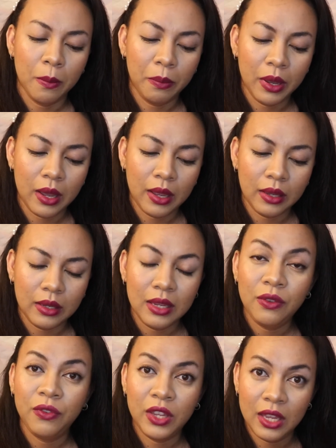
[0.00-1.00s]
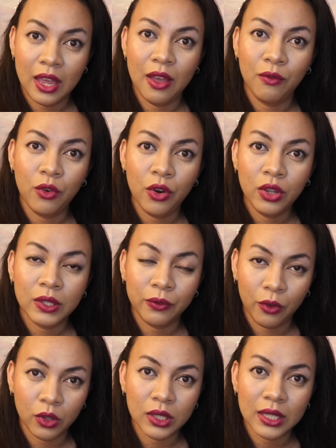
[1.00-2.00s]
But if he ever
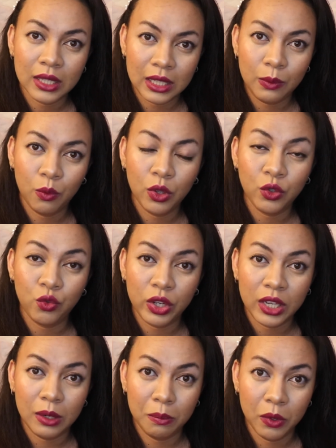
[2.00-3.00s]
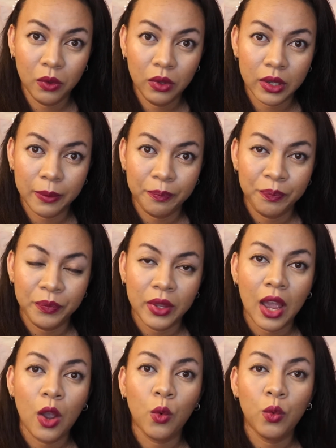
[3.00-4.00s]
falls asleep while drinking milk,
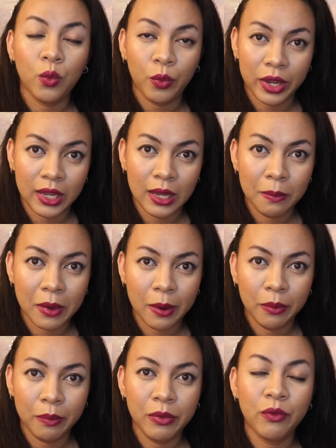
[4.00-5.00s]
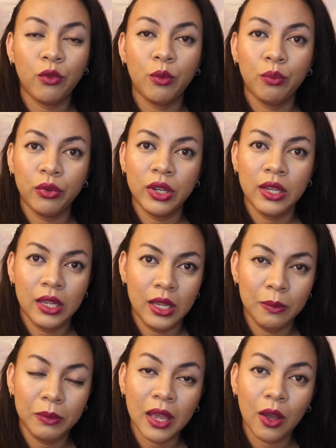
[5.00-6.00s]
I will wake him up before putting
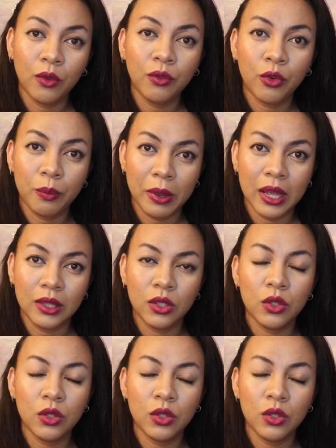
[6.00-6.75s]
him down for bed.